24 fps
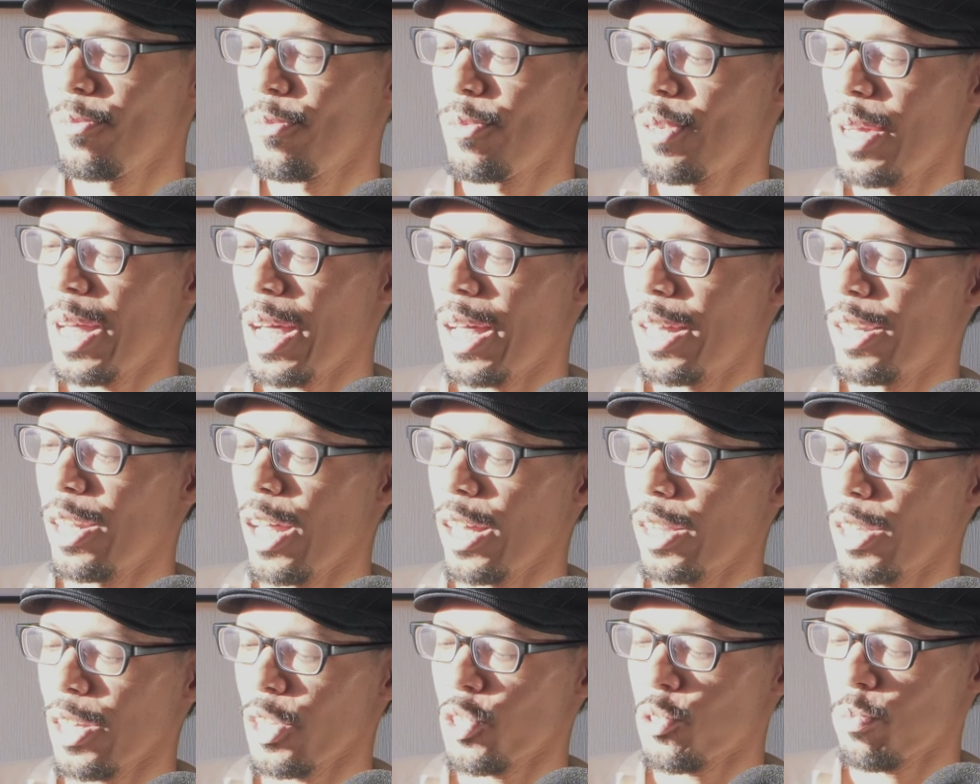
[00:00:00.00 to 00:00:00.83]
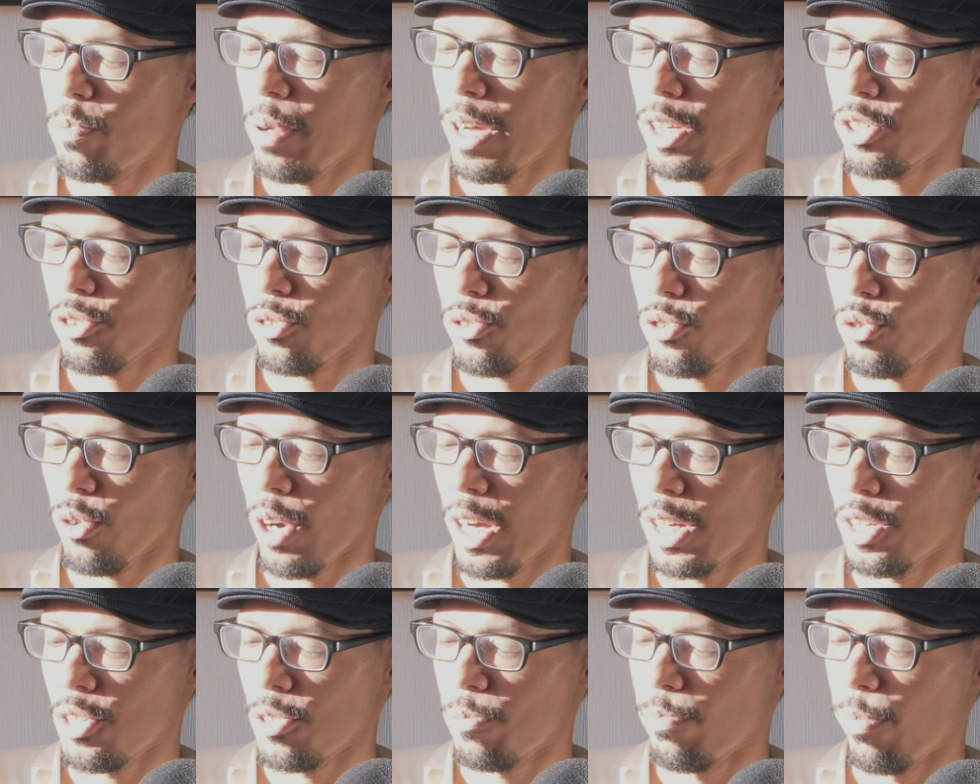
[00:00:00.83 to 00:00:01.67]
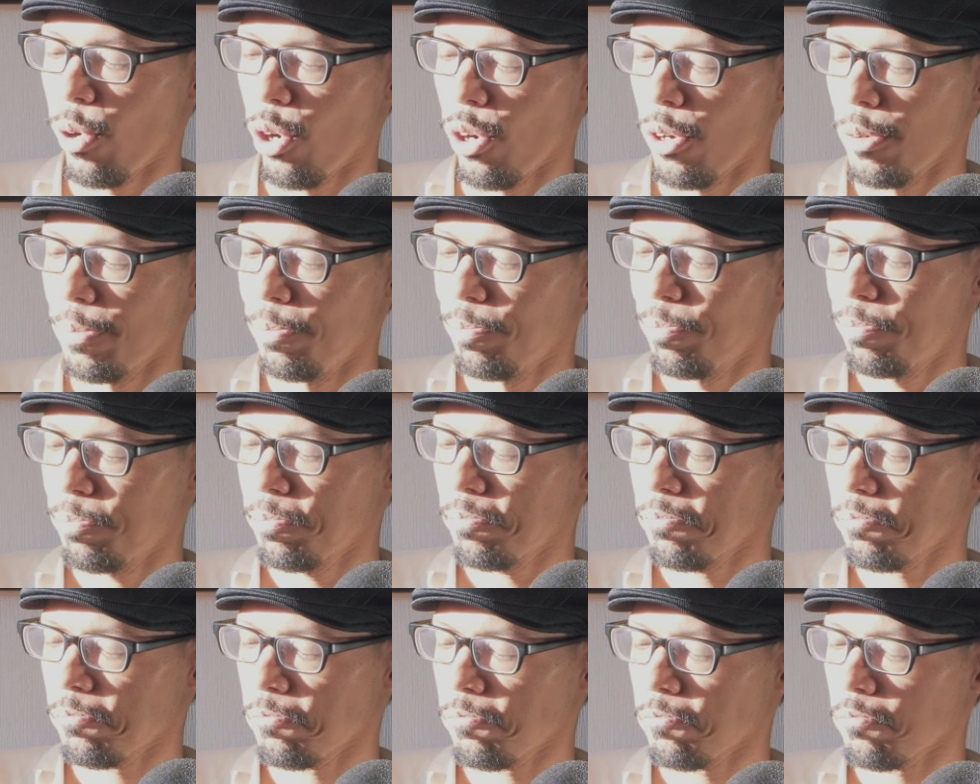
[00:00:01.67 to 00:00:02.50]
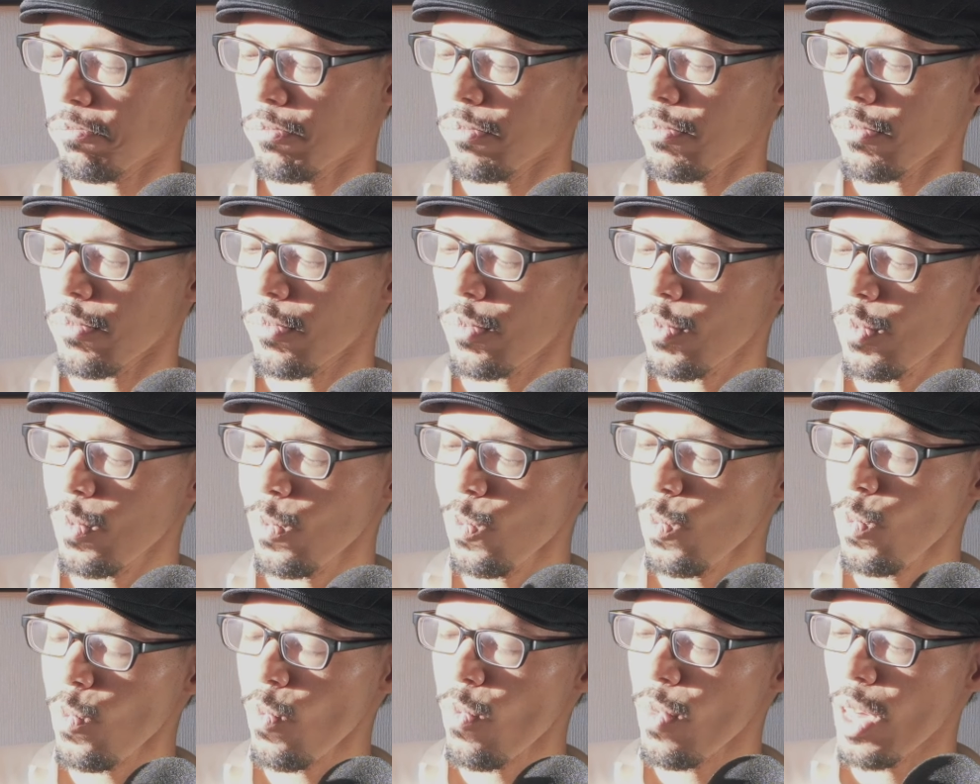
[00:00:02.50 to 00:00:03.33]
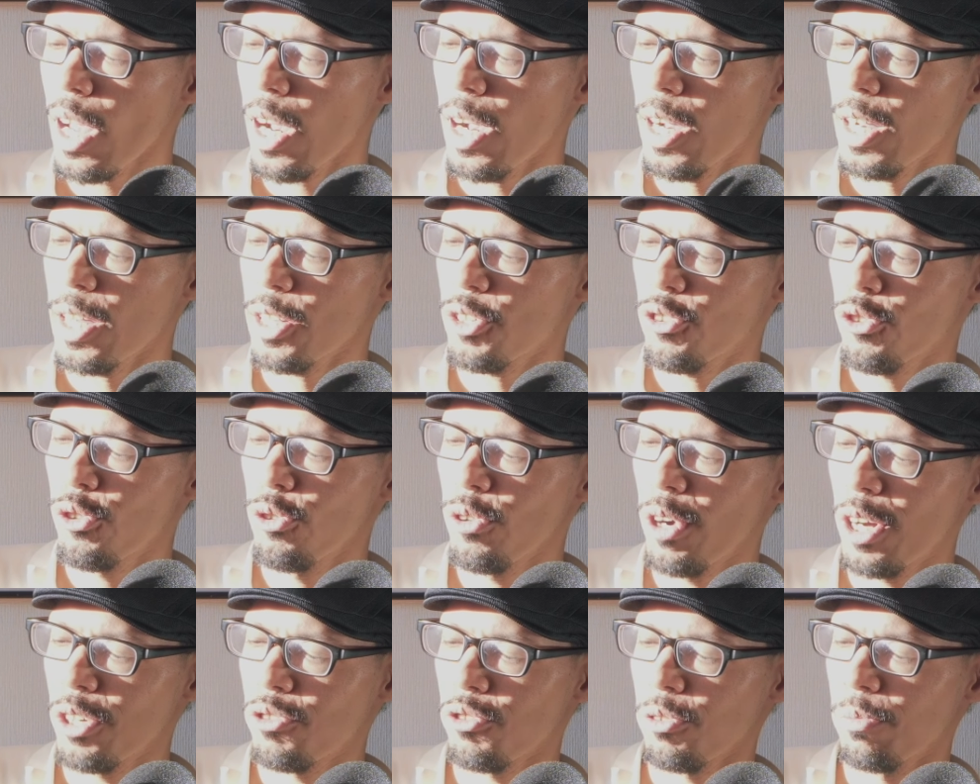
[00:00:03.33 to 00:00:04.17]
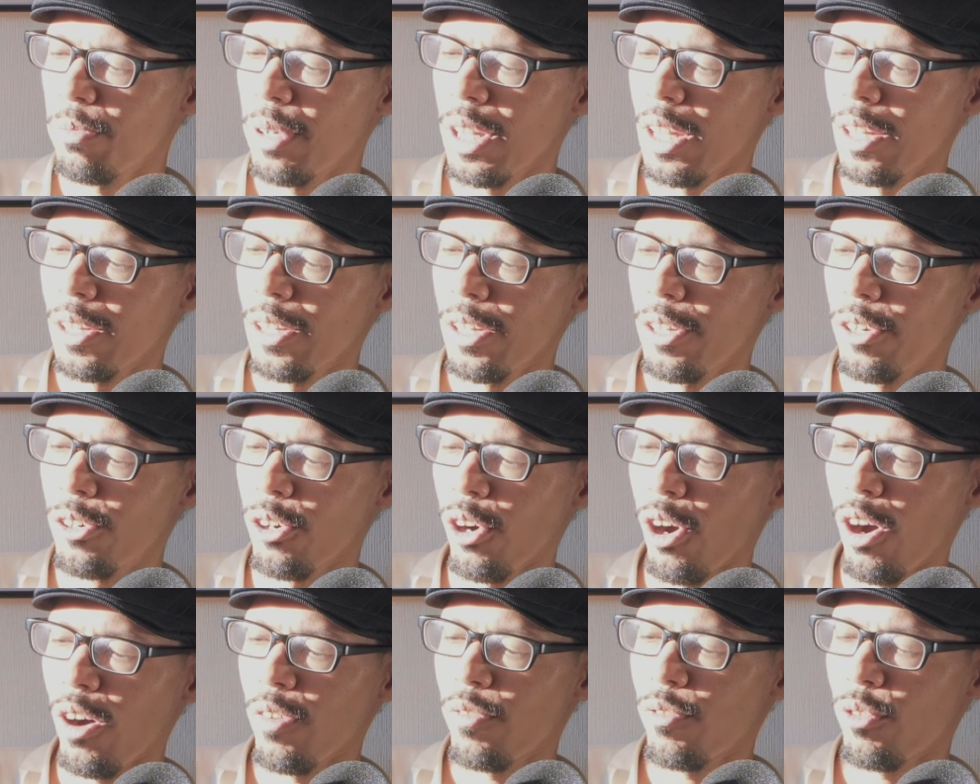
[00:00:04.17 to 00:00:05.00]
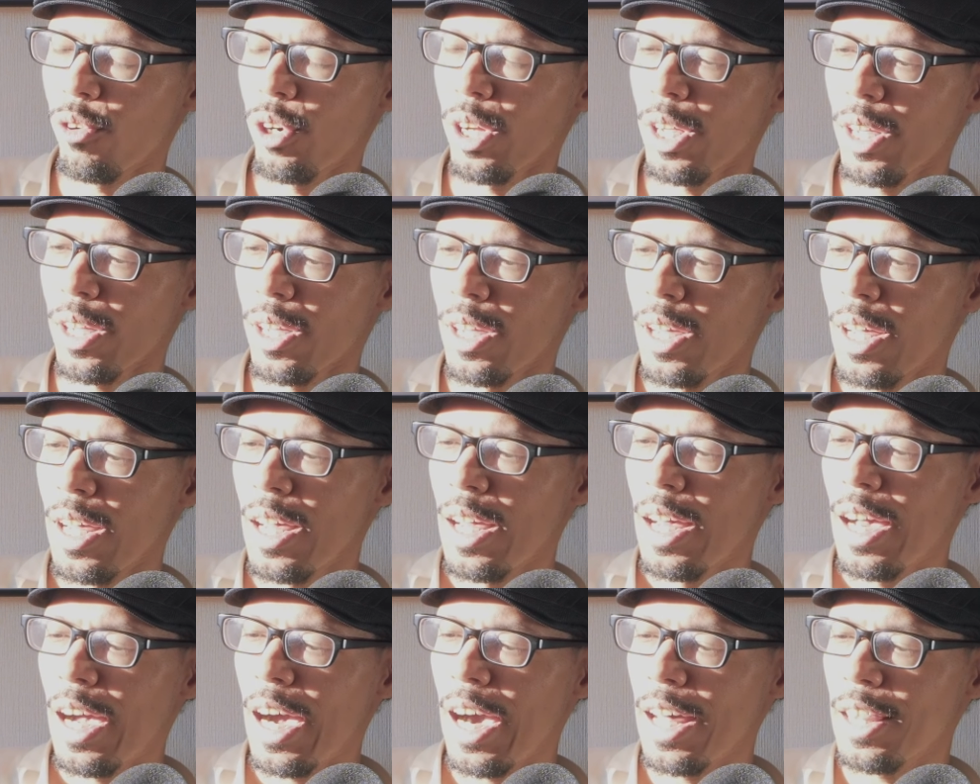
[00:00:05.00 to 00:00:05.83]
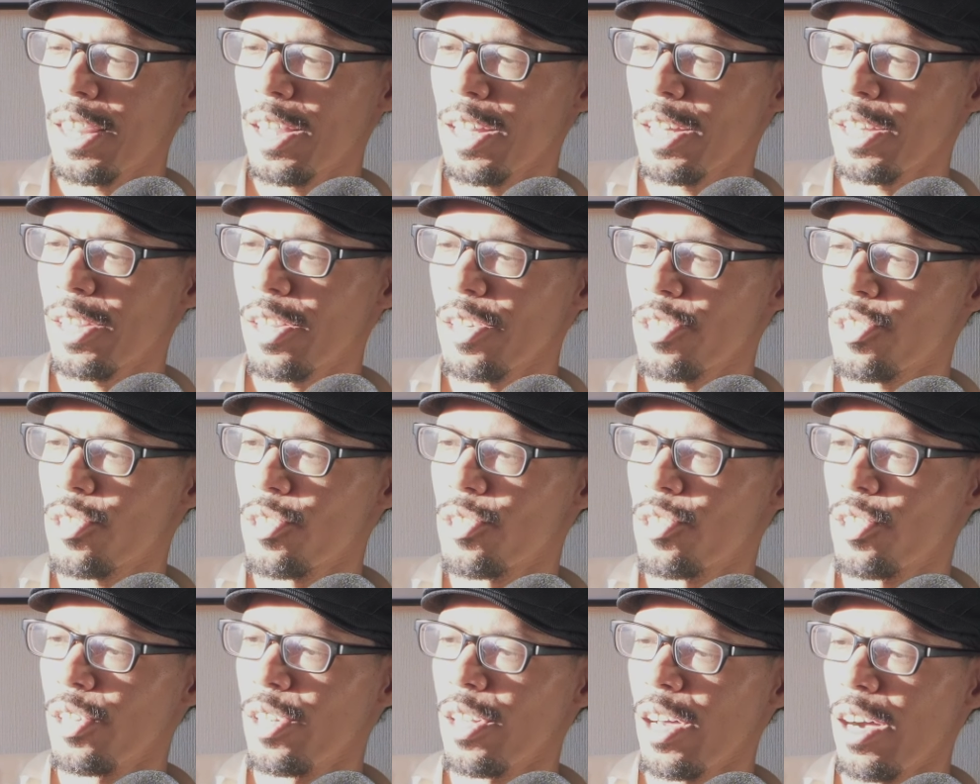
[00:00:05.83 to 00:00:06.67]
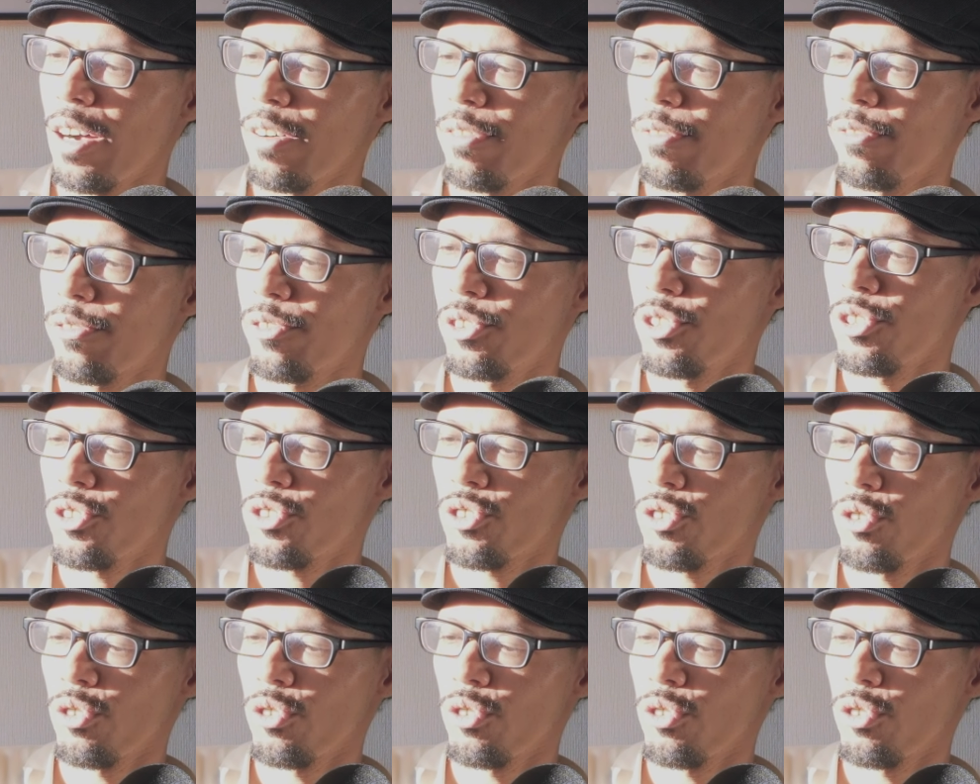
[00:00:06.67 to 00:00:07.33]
Yeah, nothing special, so I just bought a 200 milliliter offering. I think this is enough just